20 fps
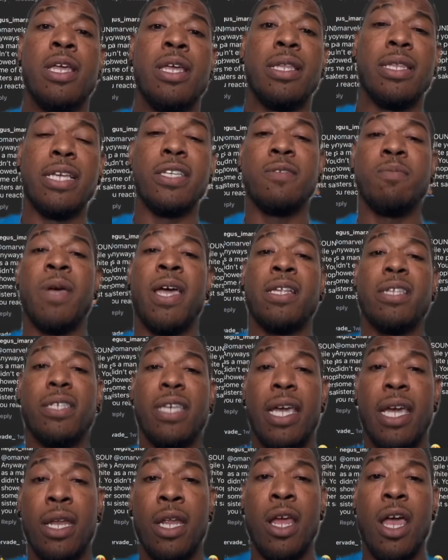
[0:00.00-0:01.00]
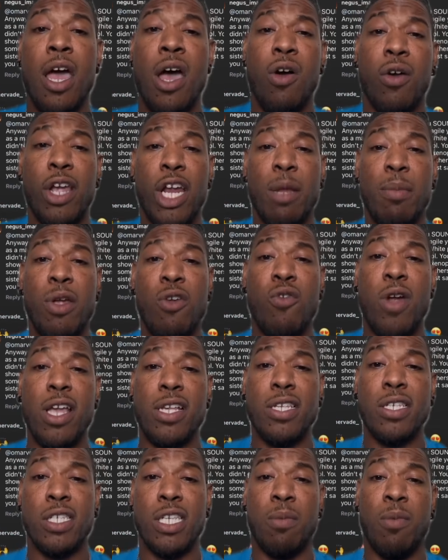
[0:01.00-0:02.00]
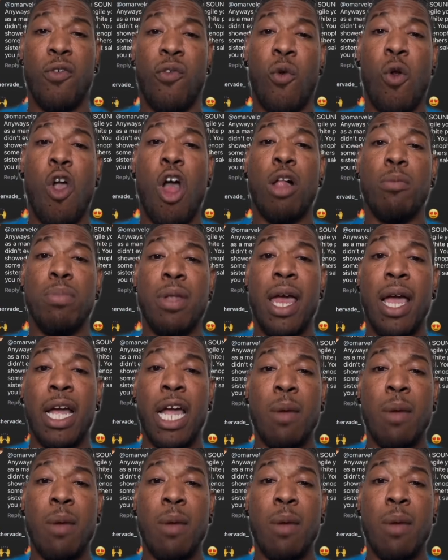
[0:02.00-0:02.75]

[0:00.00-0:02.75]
This man said, how can it be racism if we're all black?